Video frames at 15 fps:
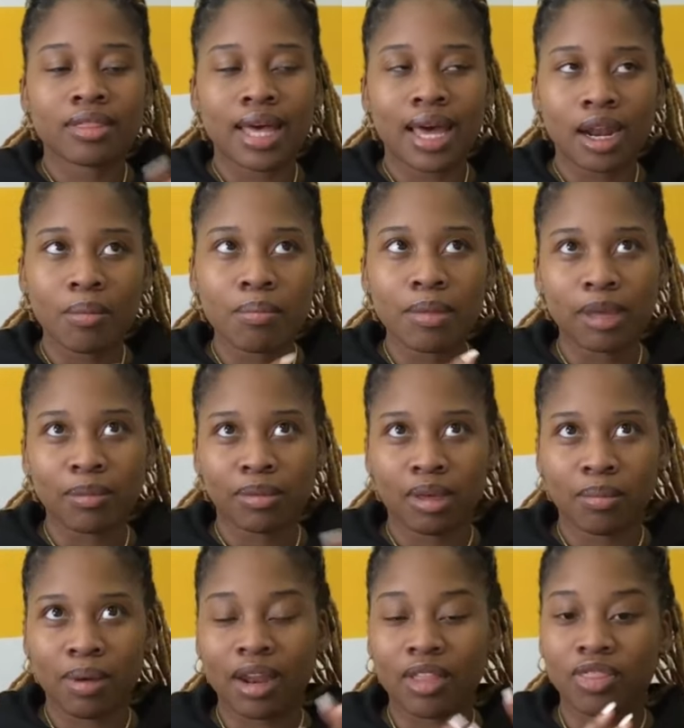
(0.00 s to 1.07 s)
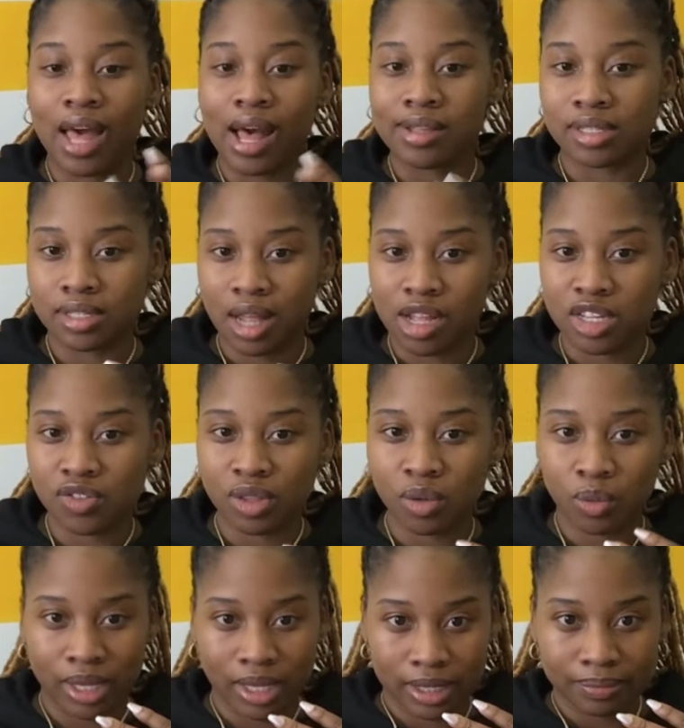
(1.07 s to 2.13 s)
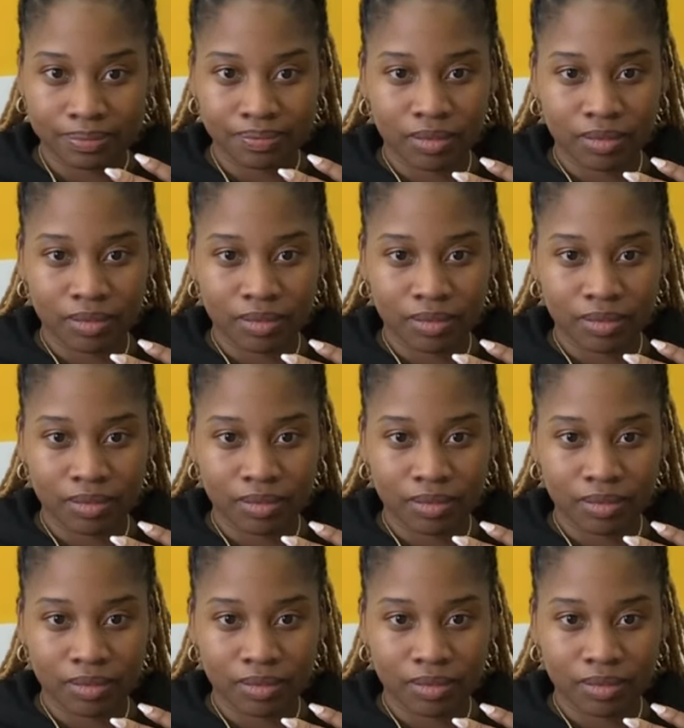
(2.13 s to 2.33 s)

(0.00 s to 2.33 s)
That'll make me about $1,000 for the week.